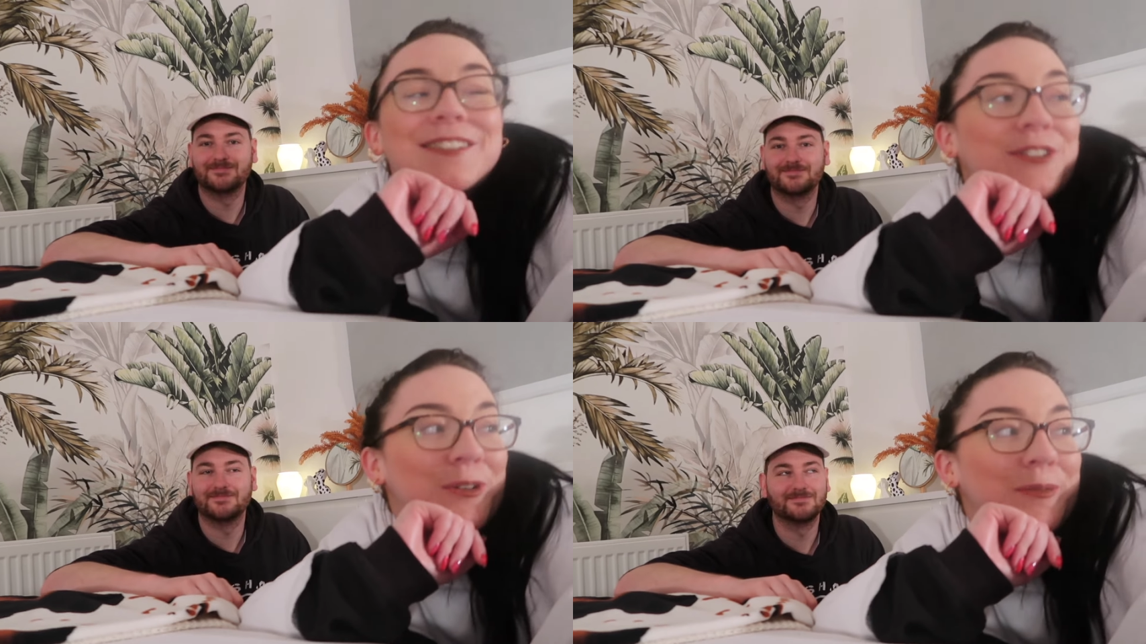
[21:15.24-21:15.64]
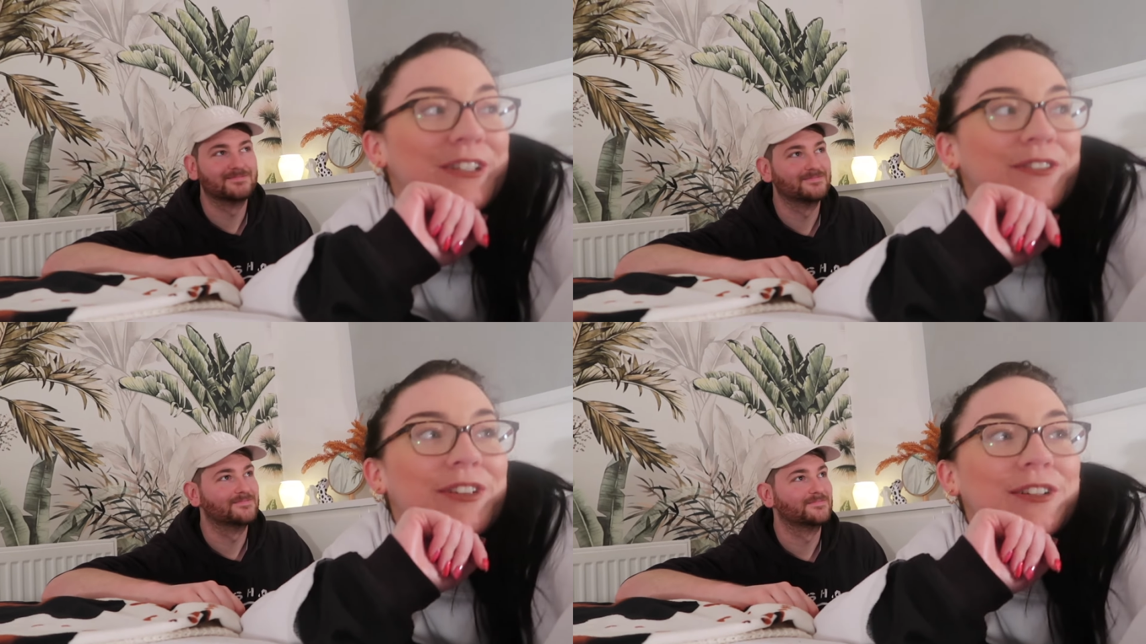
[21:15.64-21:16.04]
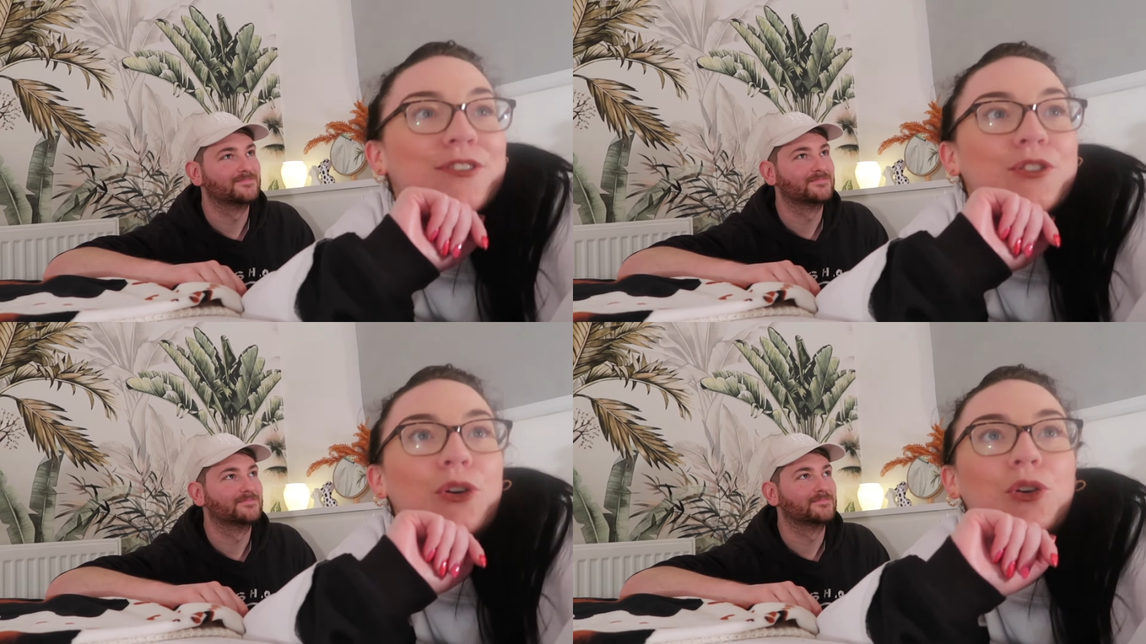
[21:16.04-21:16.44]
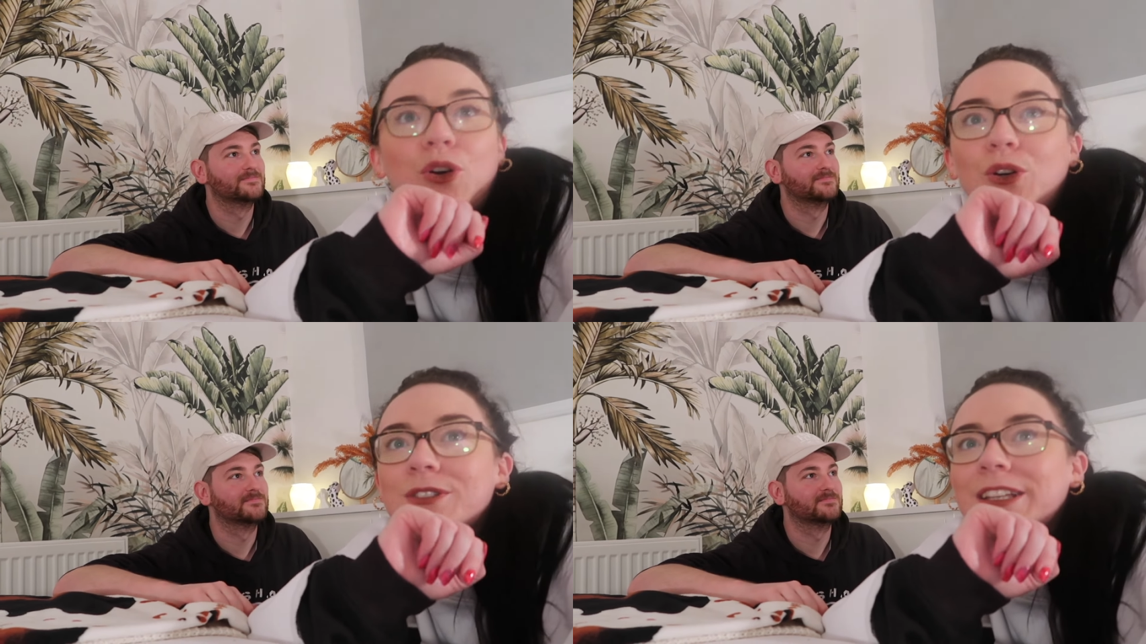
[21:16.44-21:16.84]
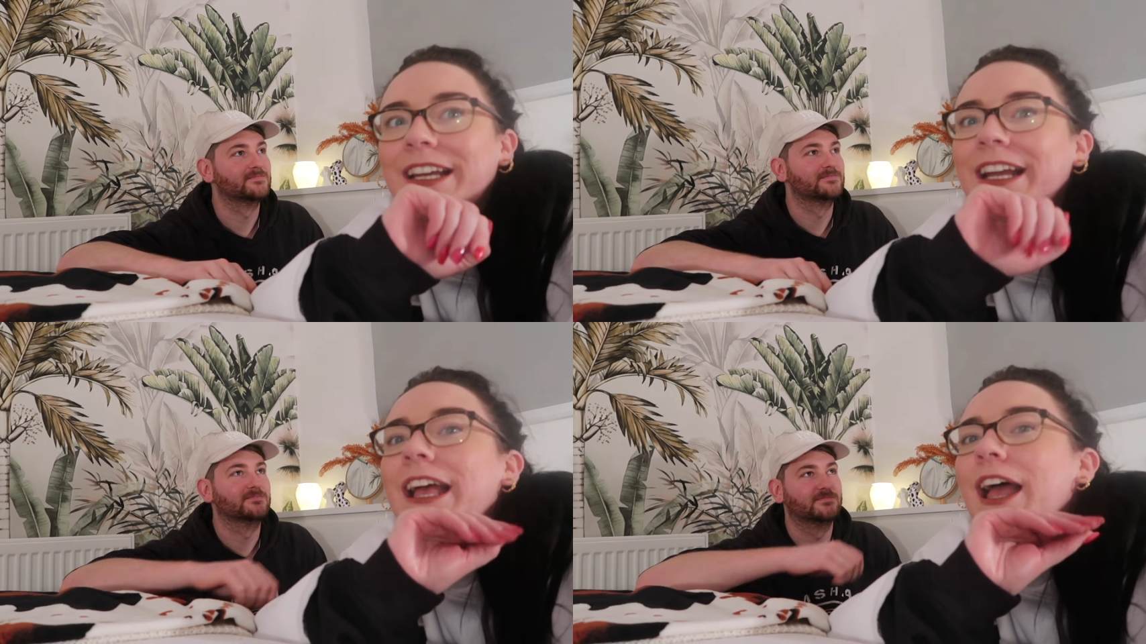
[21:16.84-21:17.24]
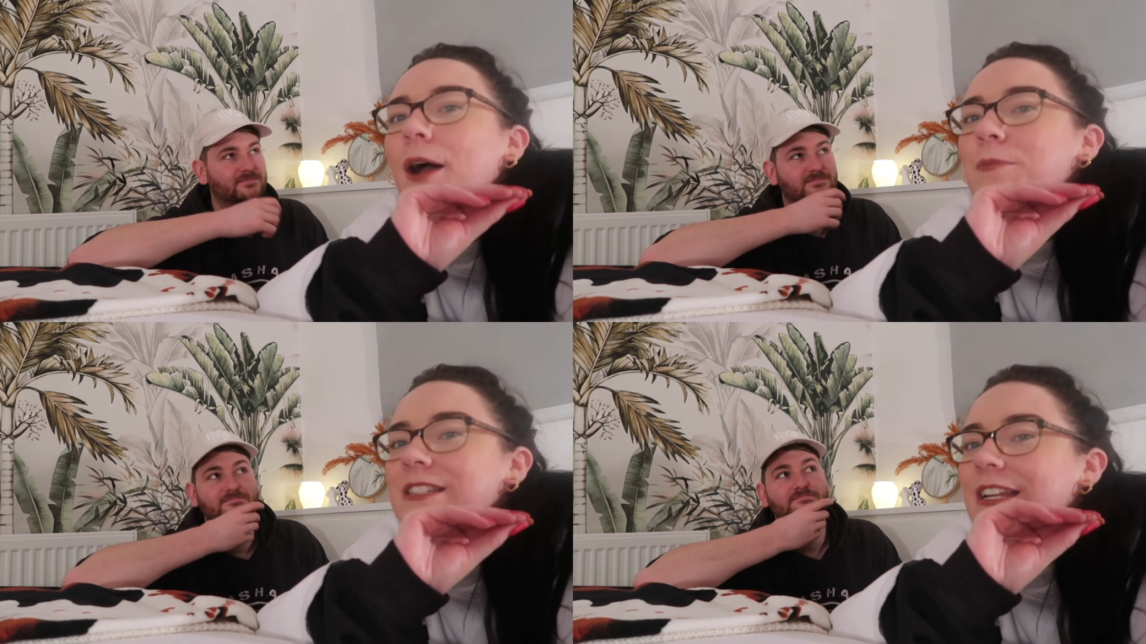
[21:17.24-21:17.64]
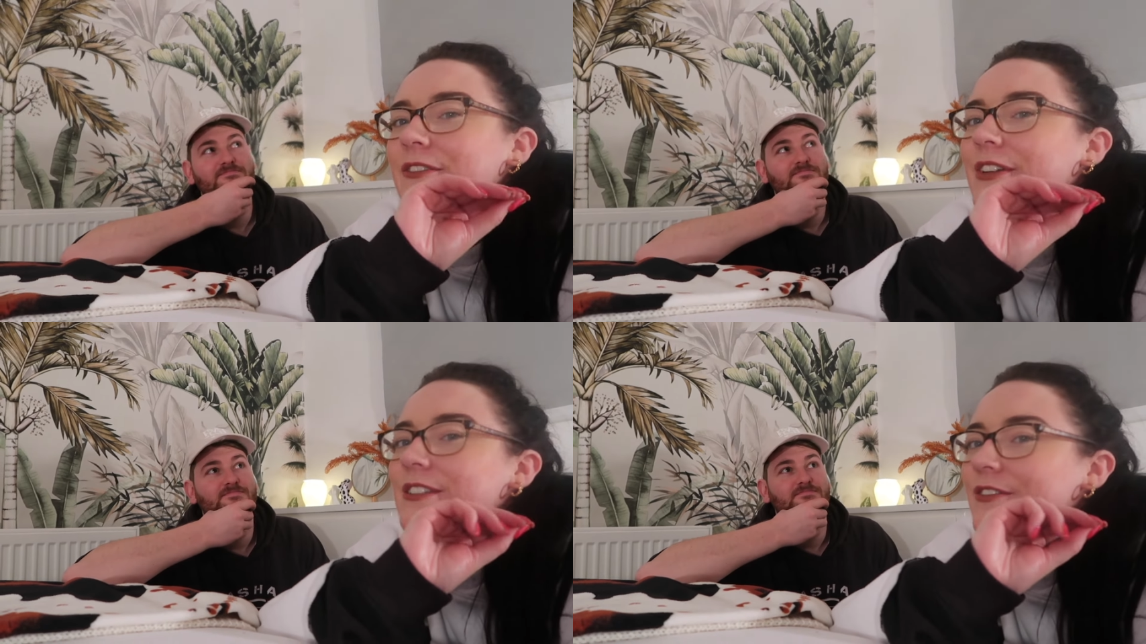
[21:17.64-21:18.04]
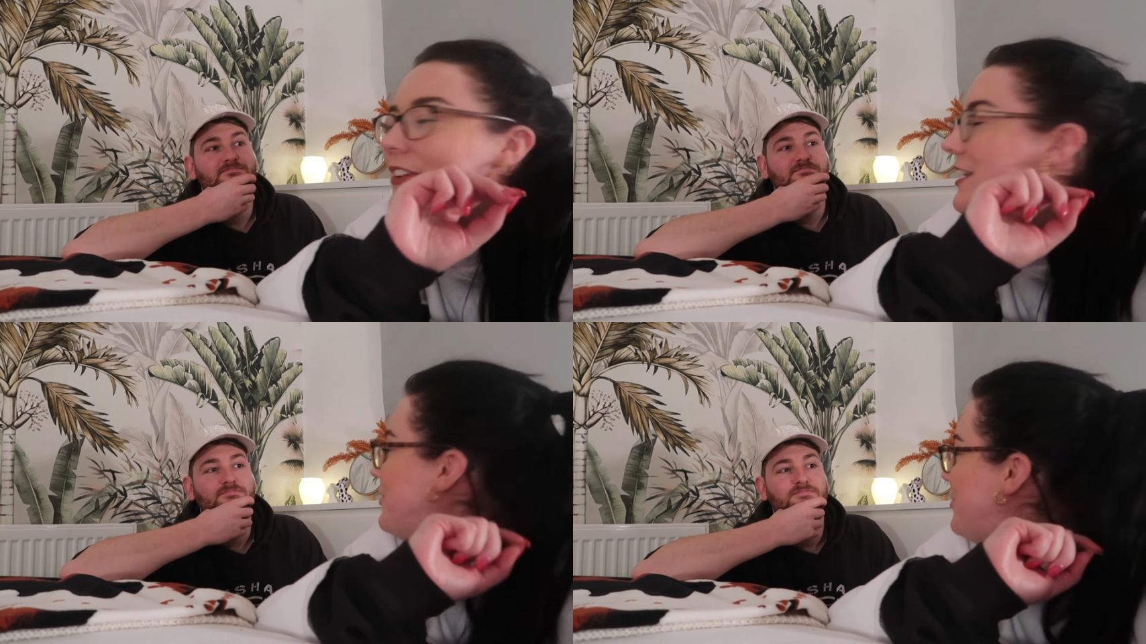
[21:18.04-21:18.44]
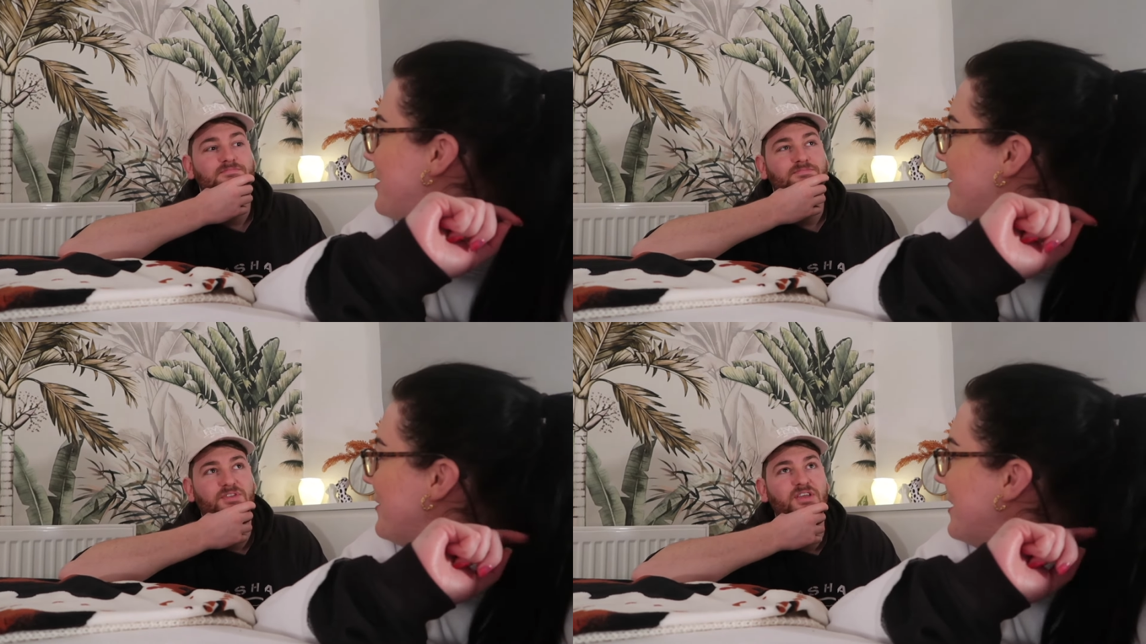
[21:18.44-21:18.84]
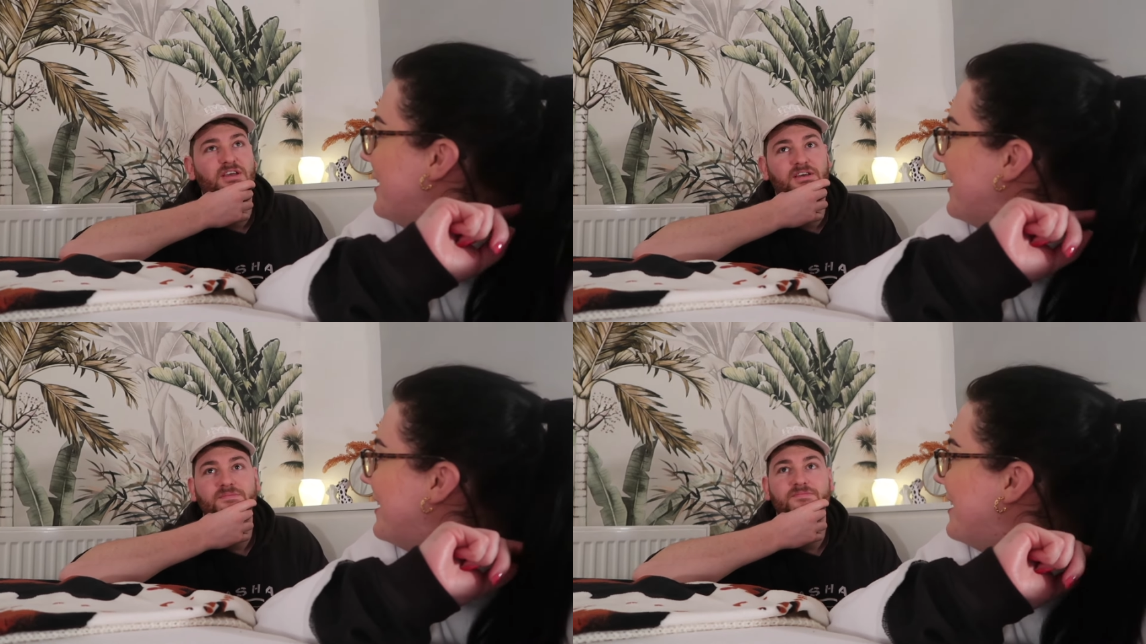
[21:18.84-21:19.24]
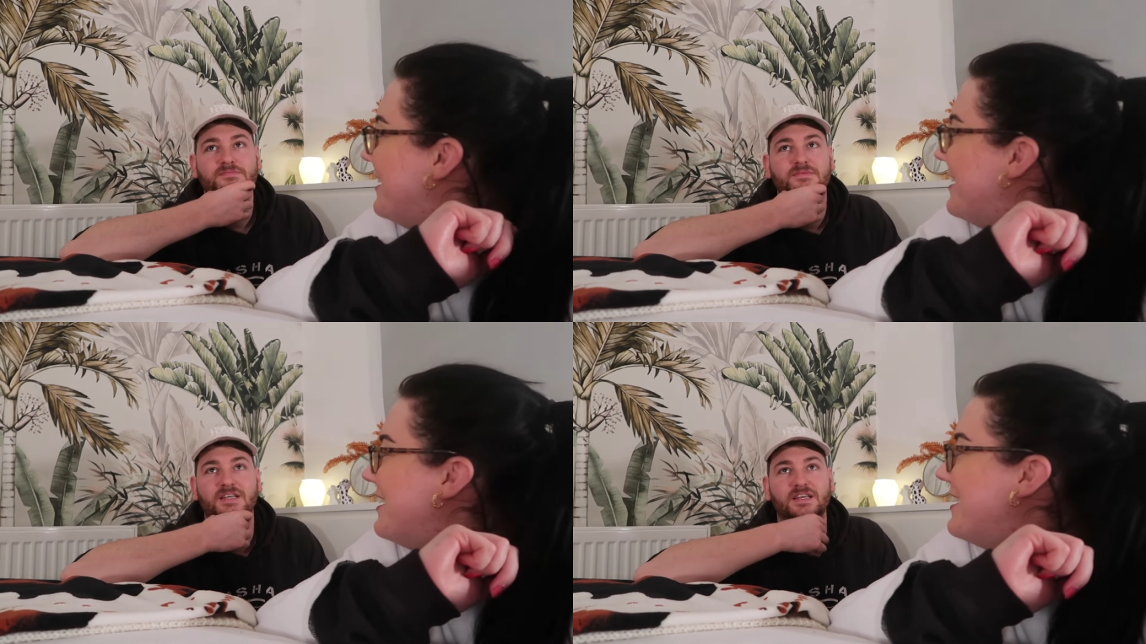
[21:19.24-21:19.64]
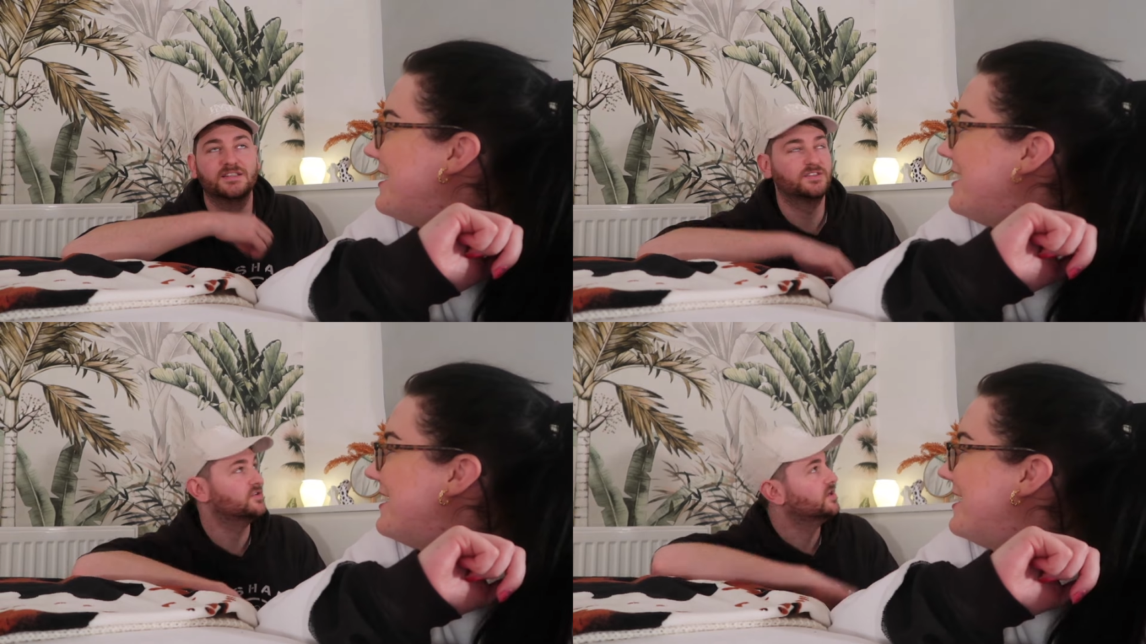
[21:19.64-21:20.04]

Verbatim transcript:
Speaker 1: so much. It feels so cosy, and we said it feels finished, didn't we? Yeah, it is. It's